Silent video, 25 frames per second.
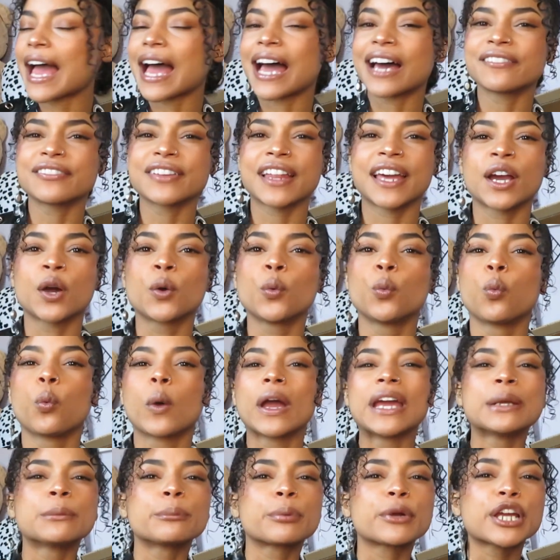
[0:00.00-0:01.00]
I have like
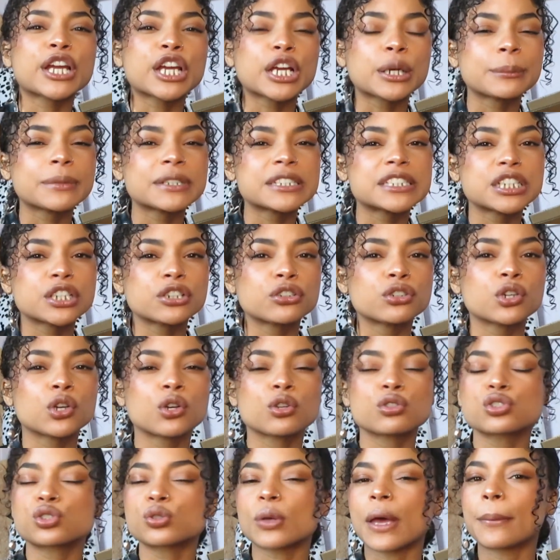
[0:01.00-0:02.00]
windbreaker
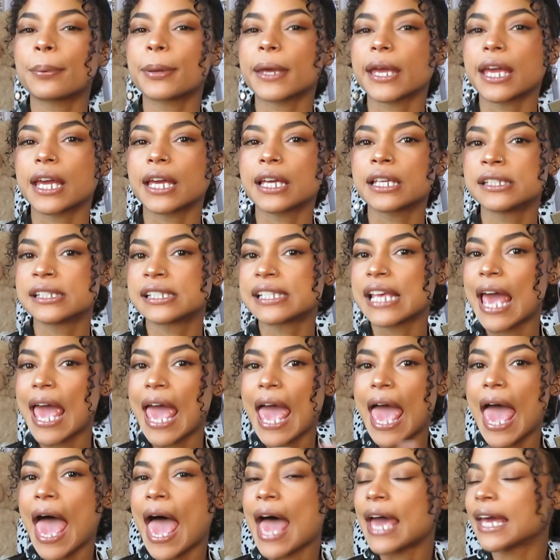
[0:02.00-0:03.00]
material sweatpants
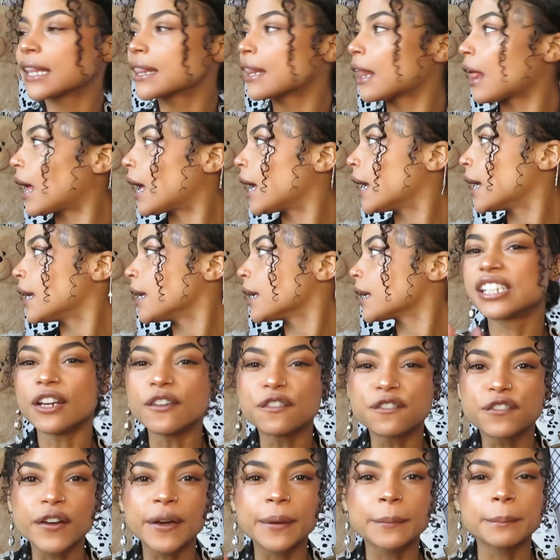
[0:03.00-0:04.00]
and like
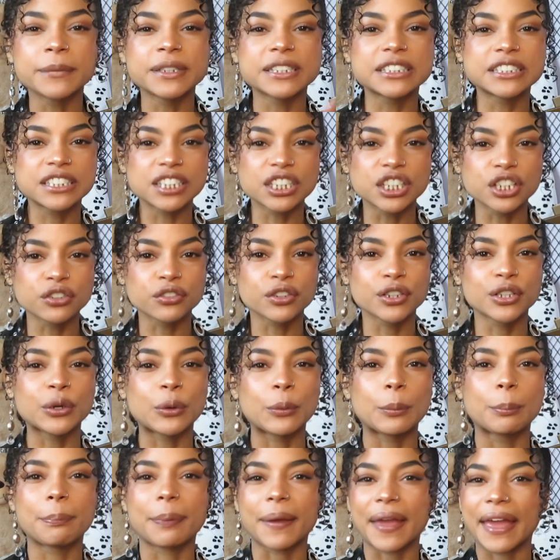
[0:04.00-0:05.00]
different
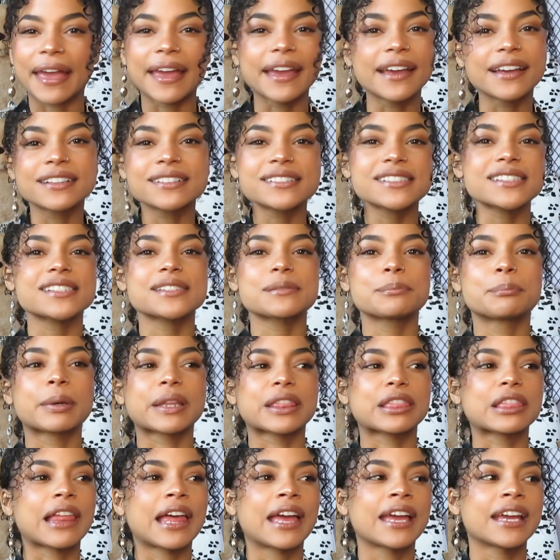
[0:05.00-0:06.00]
material pants
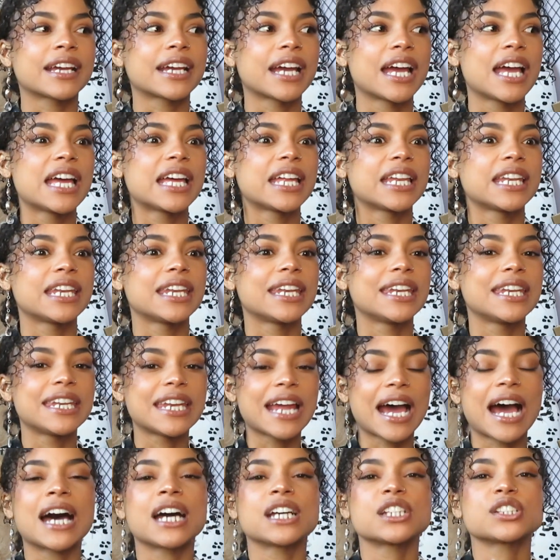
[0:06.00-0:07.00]
but like
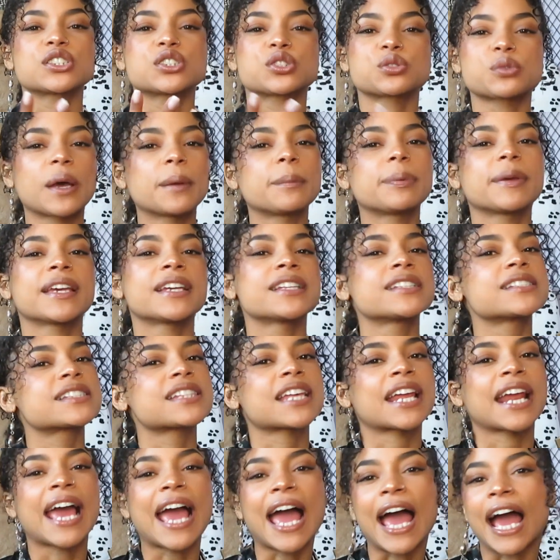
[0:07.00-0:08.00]
not sweatpants
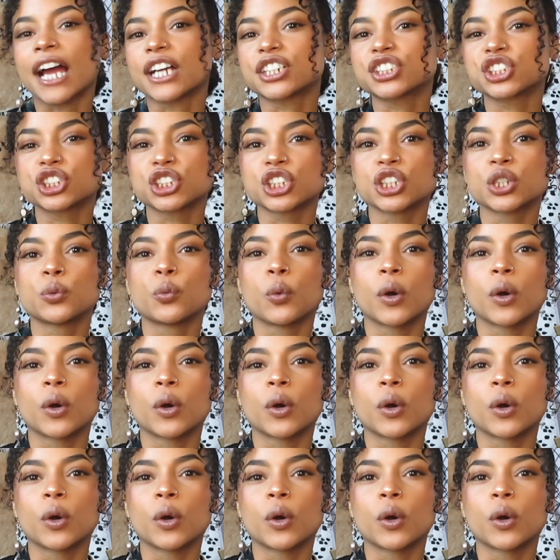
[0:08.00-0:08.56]
that I actually